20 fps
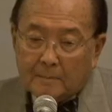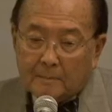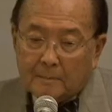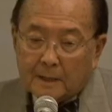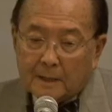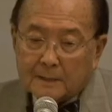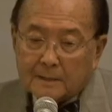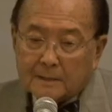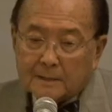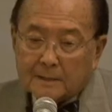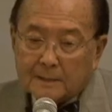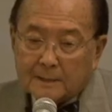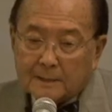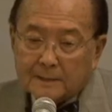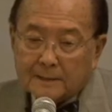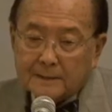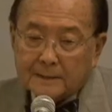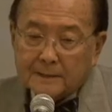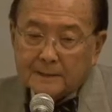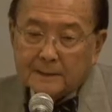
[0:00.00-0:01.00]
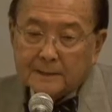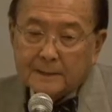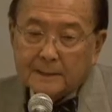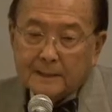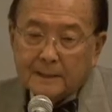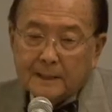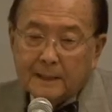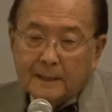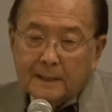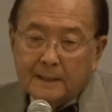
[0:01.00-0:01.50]
But,
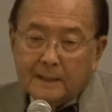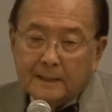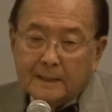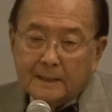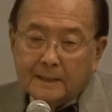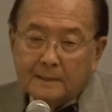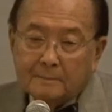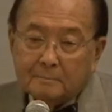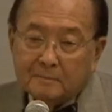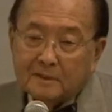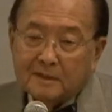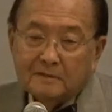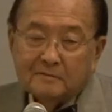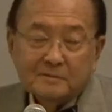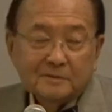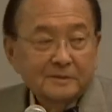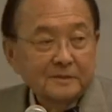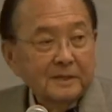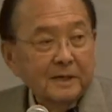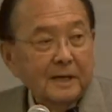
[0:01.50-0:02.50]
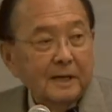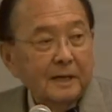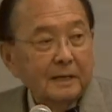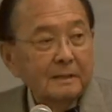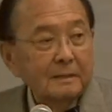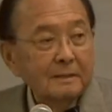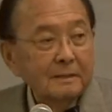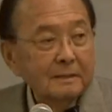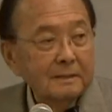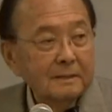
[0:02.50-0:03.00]
believe it or not,